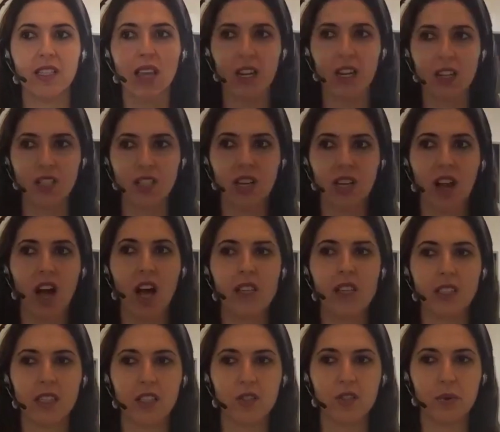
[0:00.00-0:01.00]
actually
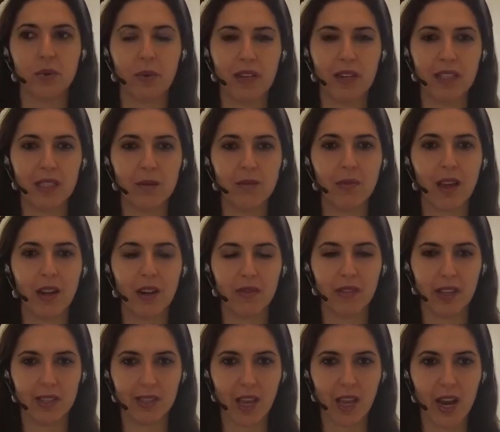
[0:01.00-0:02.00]
causing a tremendous amount of
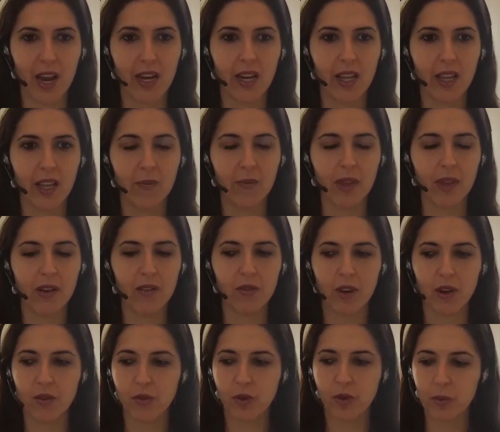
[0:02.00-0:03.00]
anxiety and
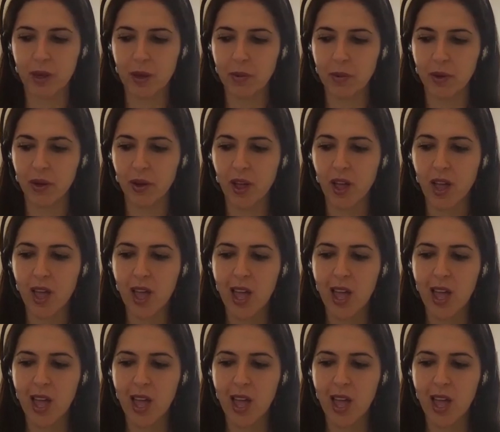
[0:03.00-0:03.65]
fear for people.